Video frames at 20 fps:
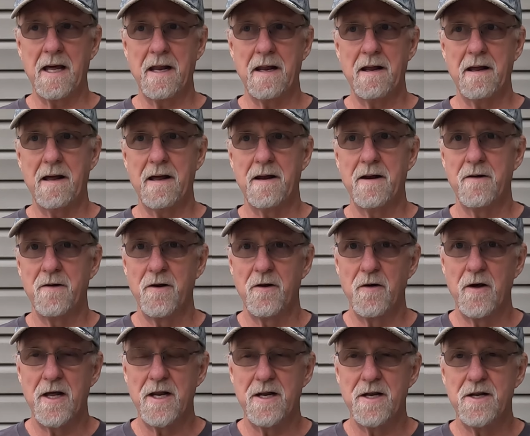I don't
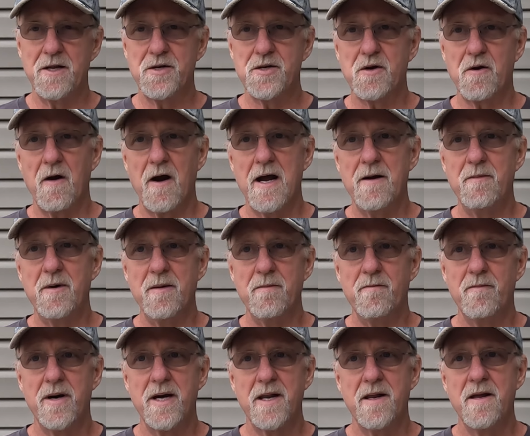know how to describe
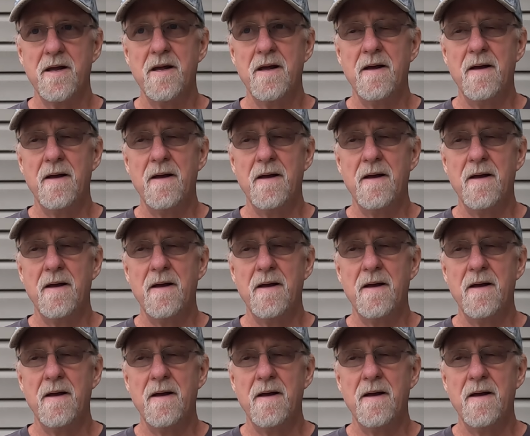it, but